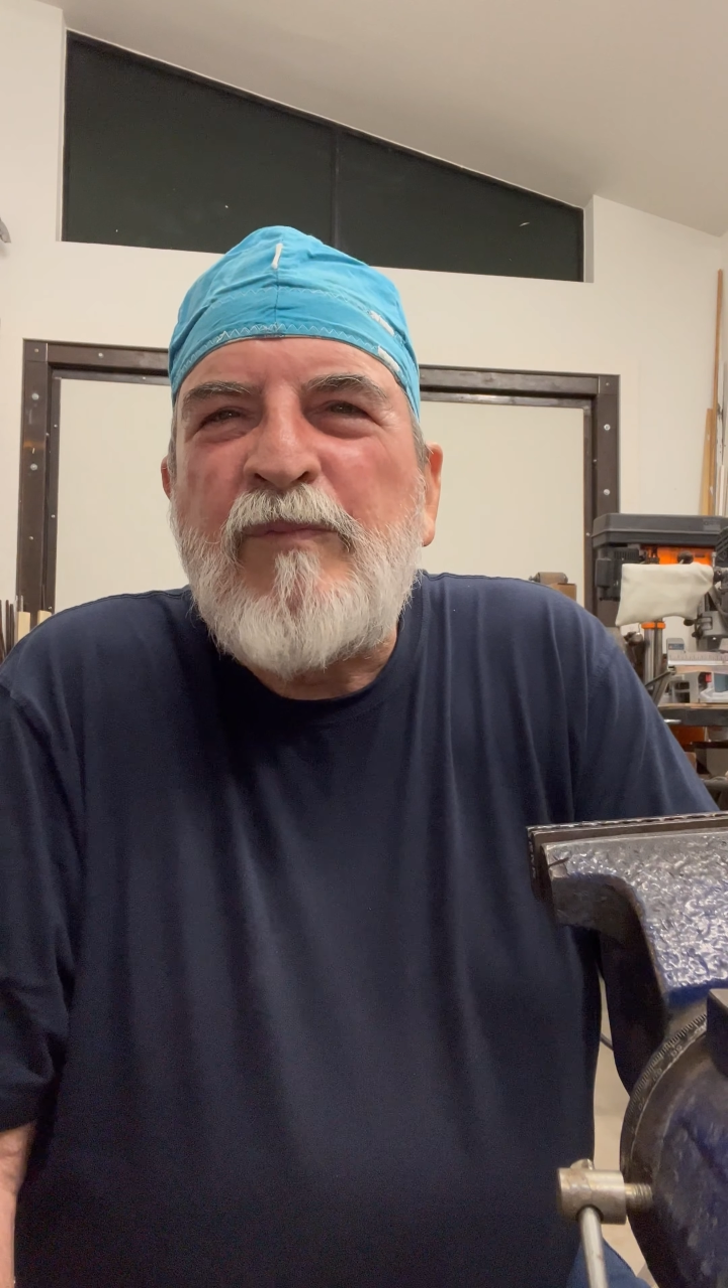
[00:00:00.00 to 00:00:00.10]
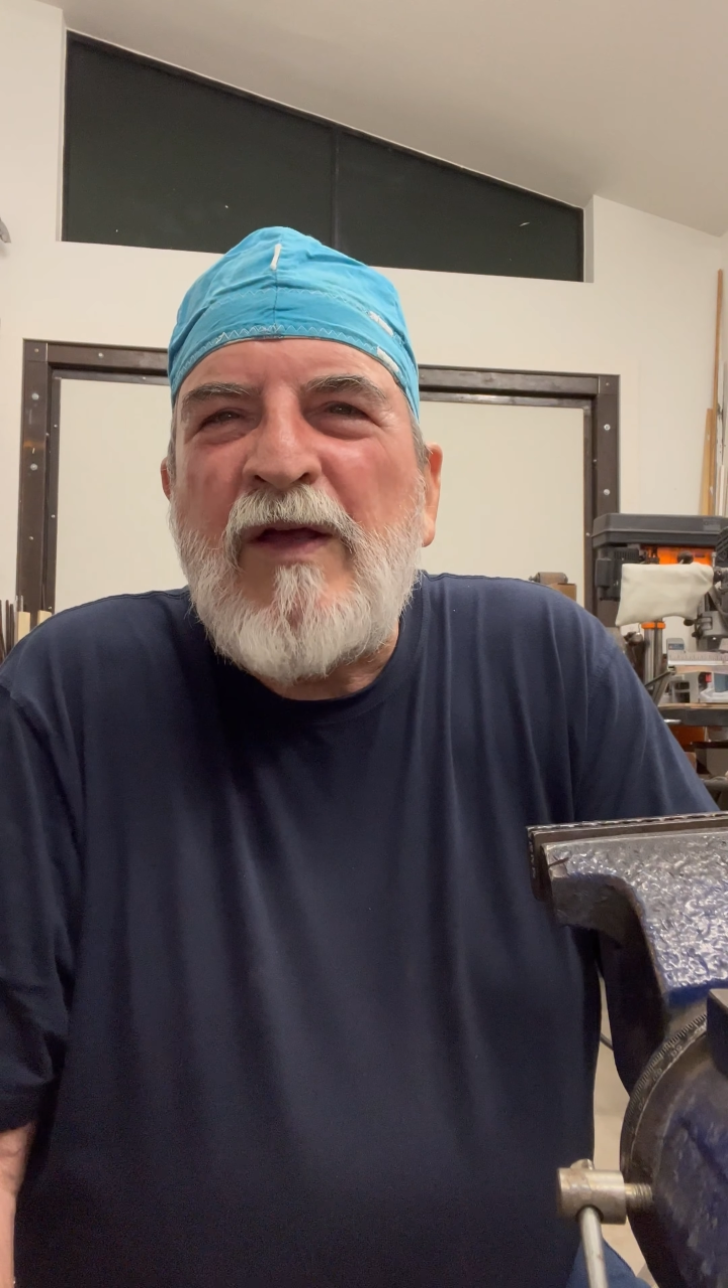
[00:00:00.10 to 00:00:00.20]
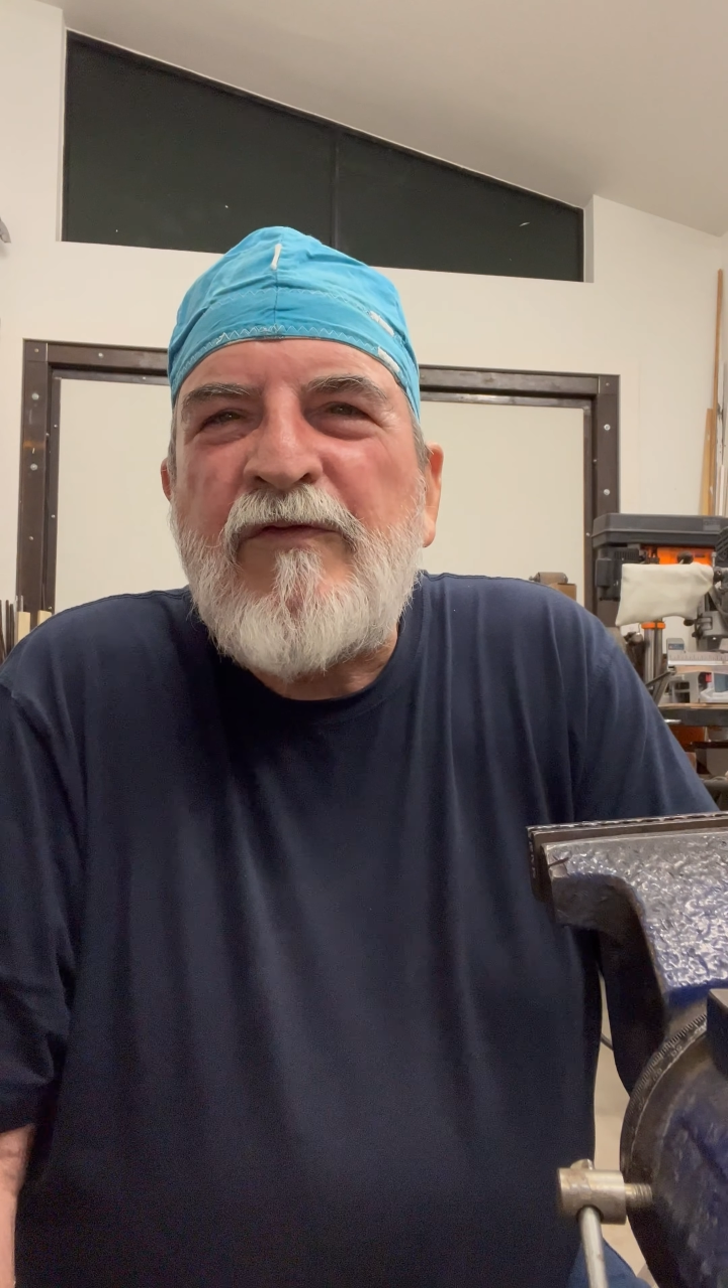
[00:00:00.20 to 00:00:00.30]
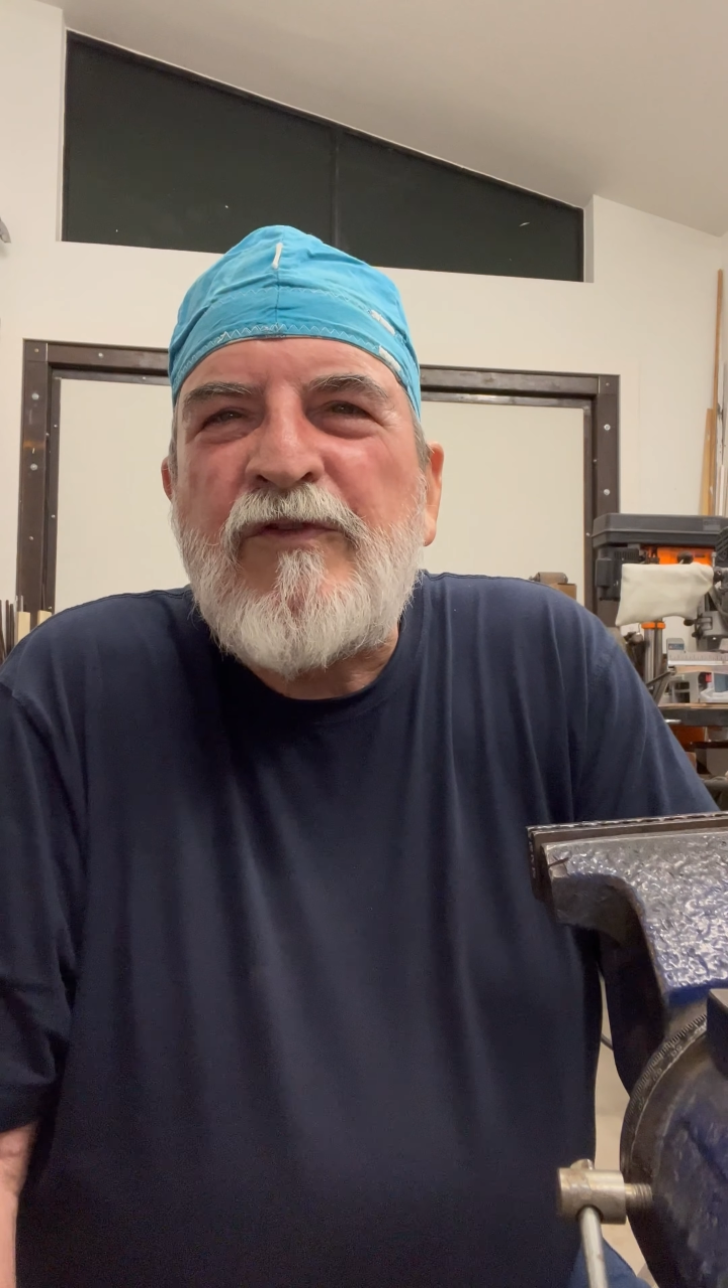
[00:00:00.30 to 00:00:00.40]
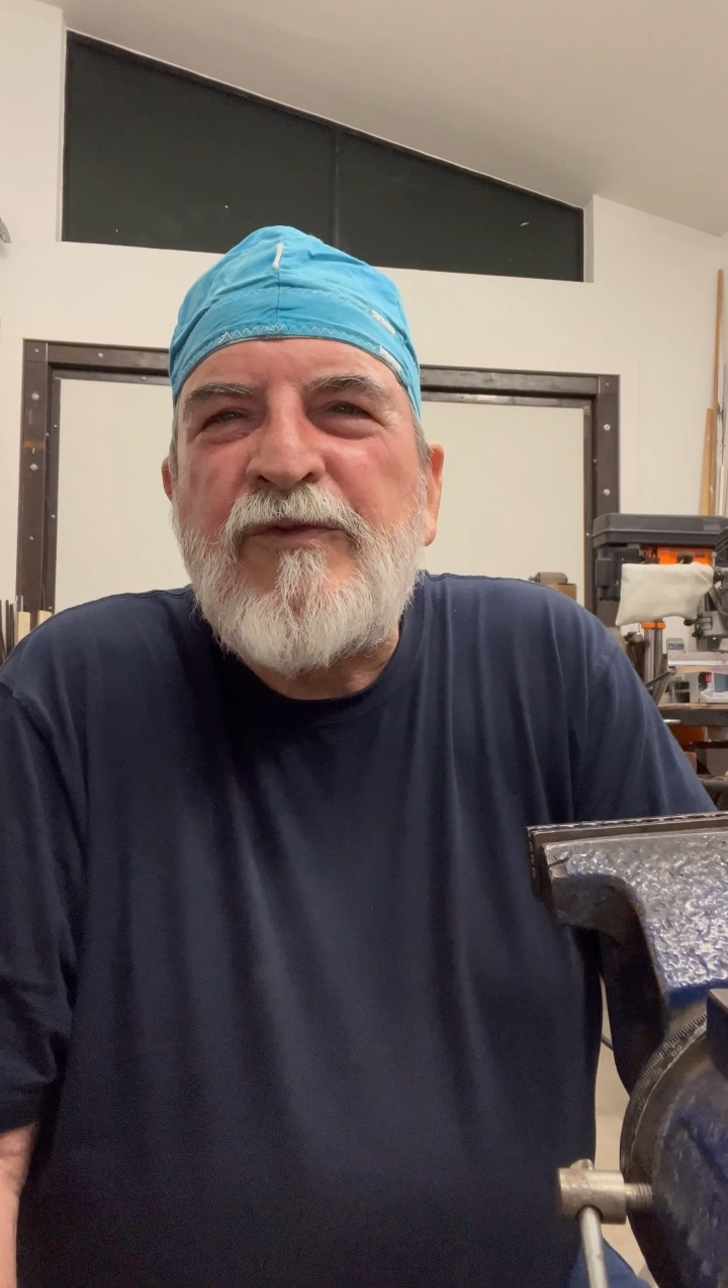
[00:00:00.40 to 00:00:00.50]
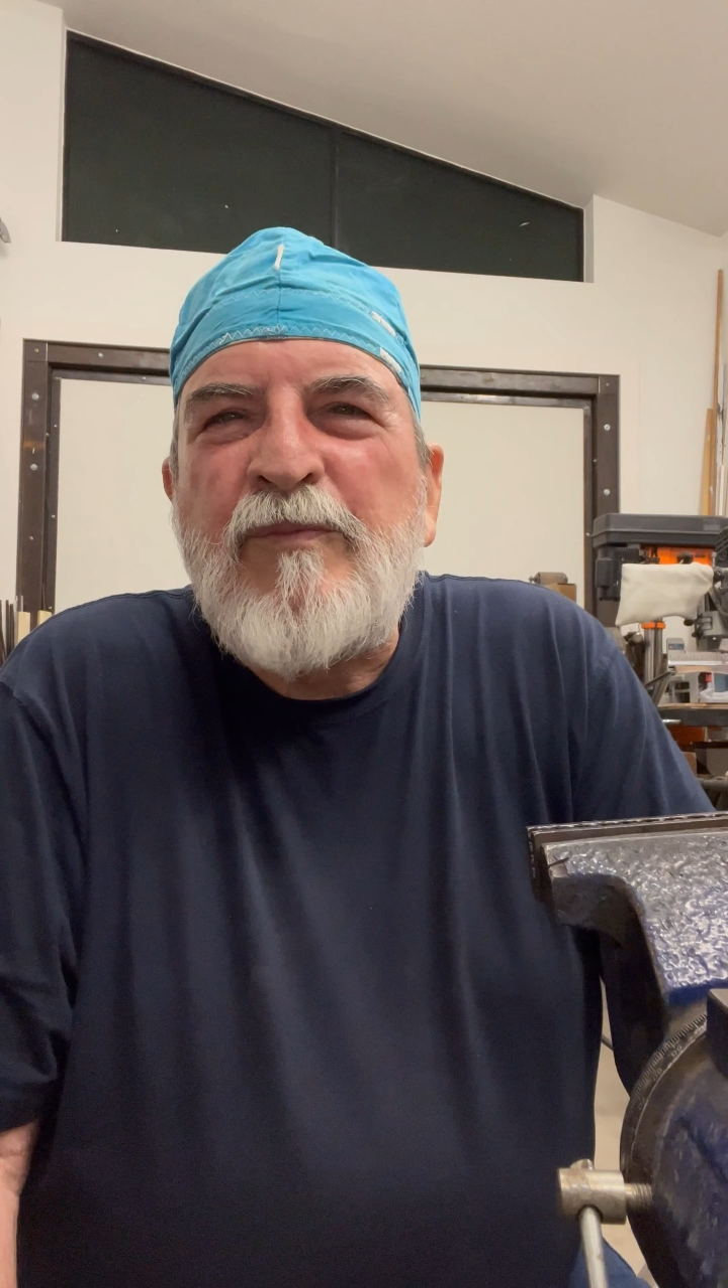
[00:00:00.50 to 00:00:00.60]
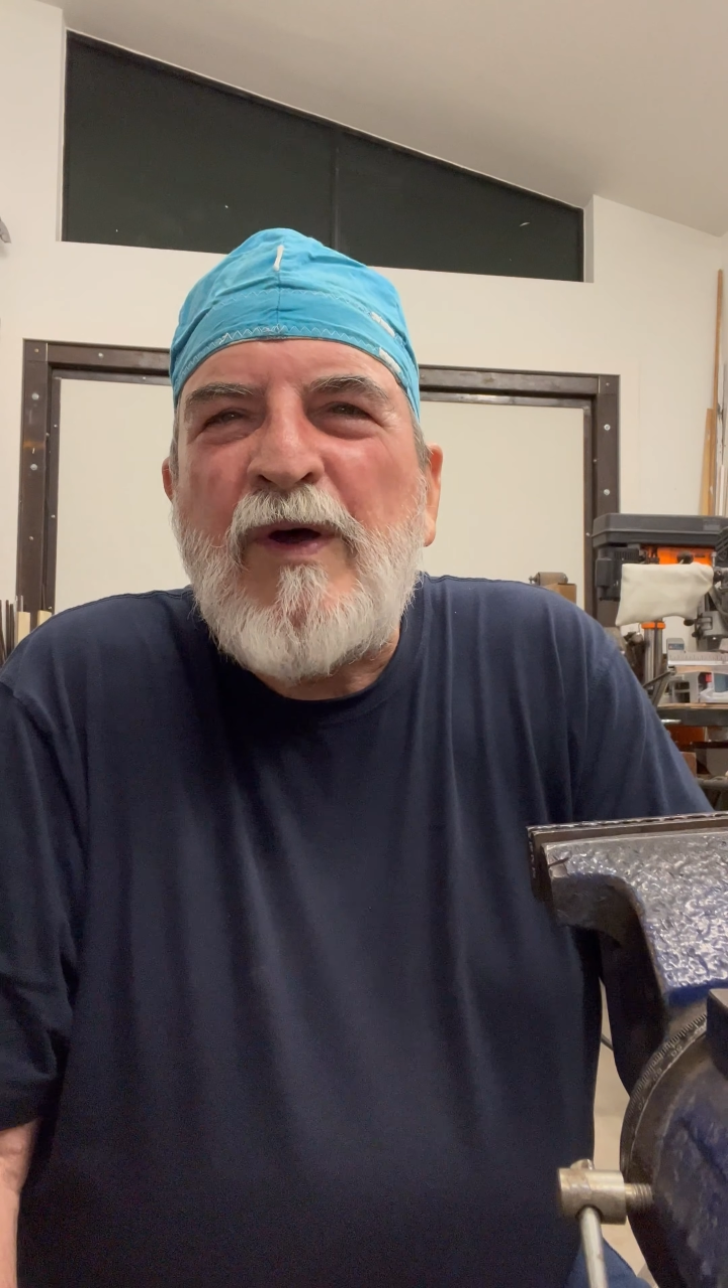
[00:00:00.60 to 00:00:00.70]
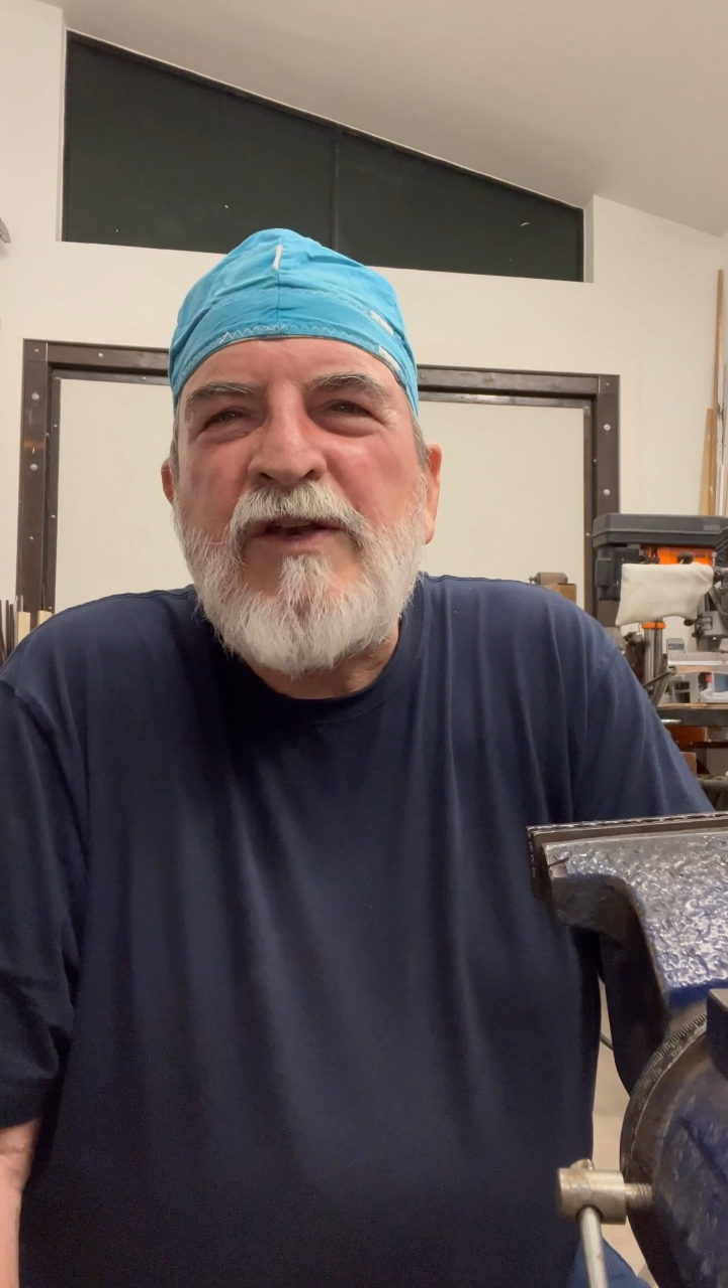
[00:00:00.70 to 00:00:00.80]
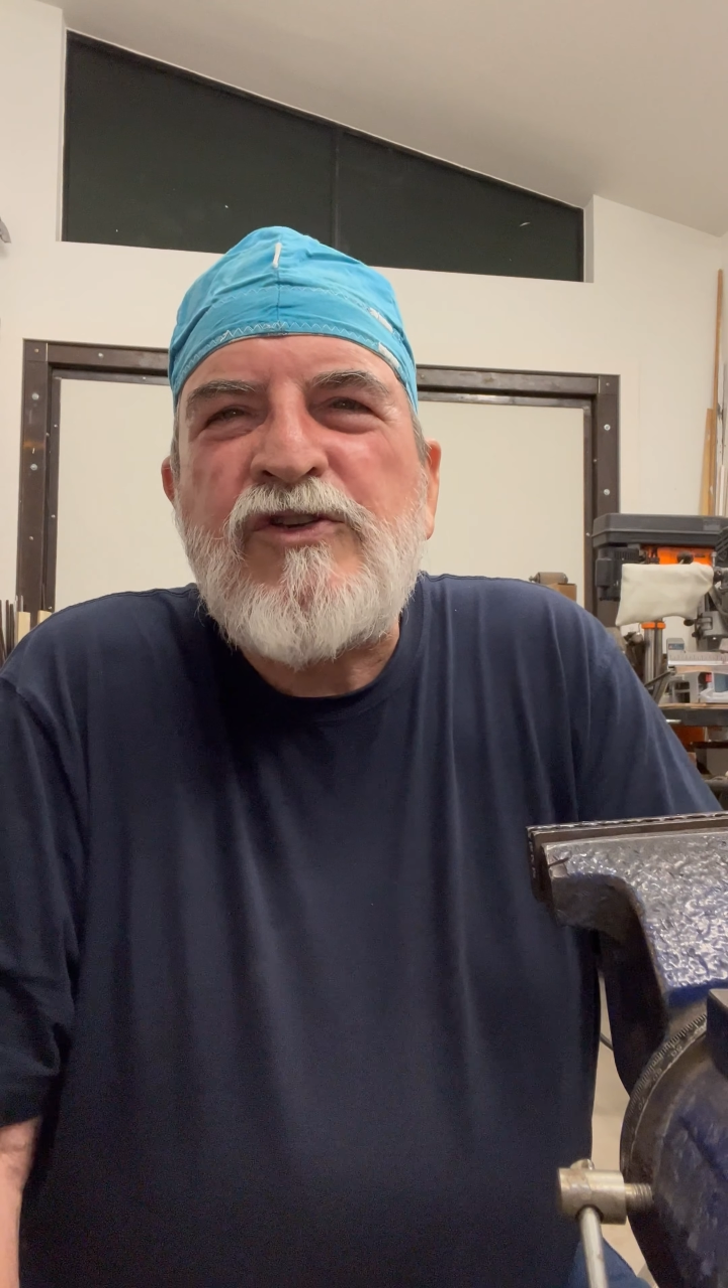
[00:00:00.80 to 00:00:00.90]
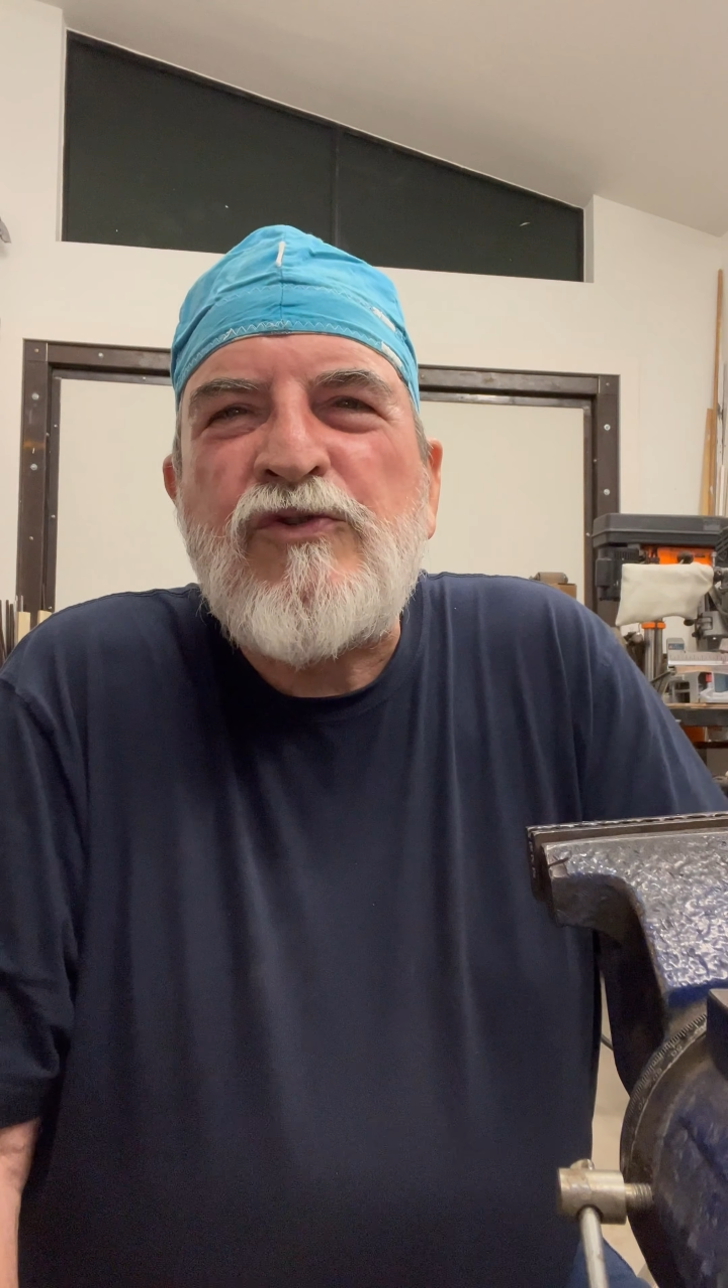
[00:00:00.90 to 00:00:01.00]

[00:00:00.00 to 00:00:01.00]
beveled butt